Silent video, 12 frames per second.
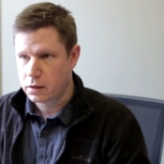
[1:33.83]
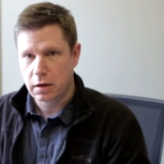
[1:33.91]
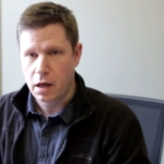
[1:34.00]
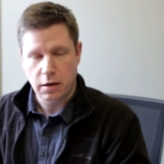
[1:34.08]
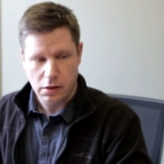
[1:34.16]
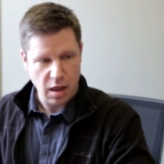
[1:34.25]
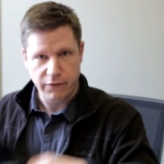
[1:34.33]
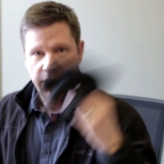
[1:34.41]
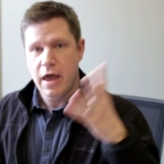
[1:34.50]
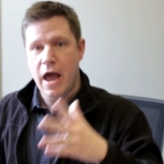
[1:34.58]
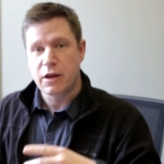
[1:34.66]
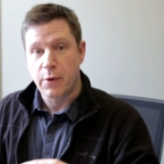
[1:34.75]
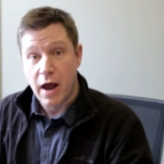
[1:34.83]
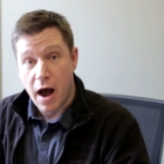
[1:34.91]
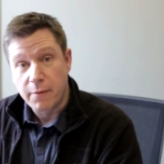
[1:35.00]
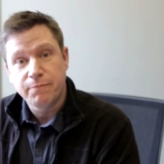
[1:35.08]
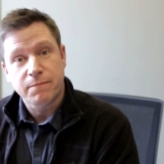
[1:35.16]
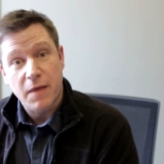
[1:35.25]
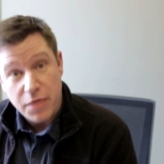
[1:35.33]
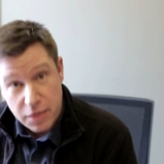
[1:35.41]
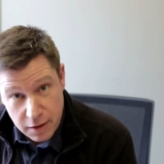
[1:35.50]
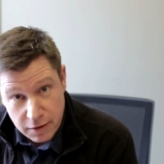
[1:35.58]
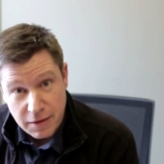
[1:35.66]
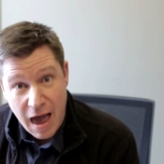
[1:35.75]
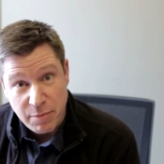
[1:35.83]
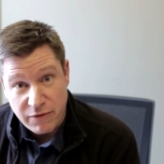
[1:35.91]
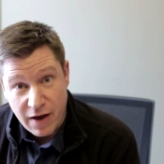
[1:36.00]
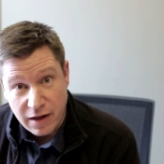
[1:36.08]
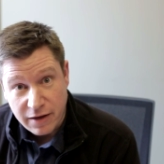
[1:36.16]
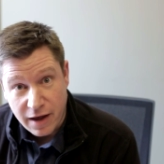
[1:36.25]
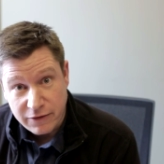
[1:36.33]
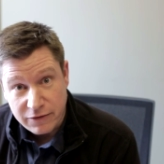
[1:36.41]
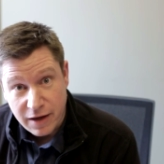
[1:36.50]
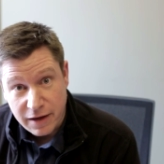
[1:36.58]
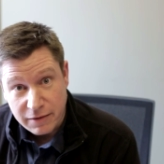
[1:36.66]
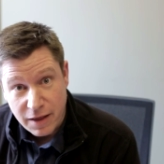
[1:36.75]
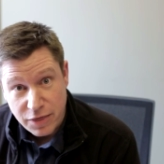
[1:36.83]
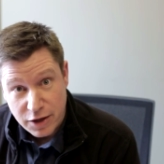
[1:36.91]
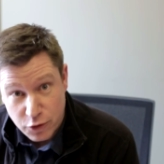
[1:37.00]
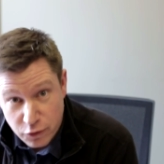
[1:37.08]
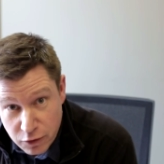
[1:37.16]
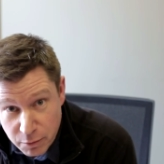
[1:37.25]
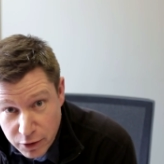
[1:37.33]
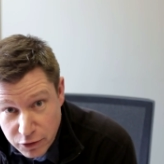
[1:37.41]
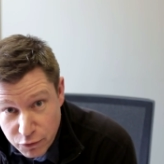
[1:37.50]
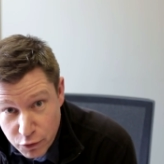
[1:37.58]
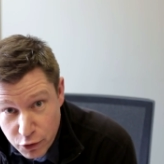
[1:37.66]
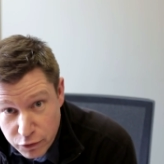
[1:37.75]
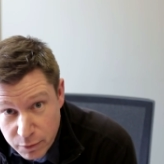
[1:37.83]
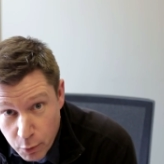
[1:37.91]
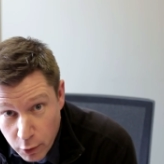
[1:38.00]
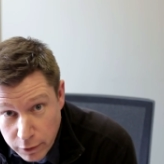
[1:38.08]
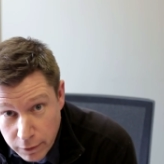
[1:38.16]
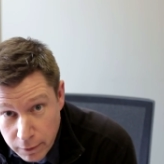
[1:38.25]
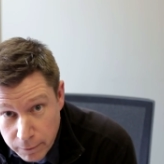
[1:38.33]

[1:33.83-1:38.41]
the glove. Anyway, um, happy Valentine's Day, and thank you so much for your support.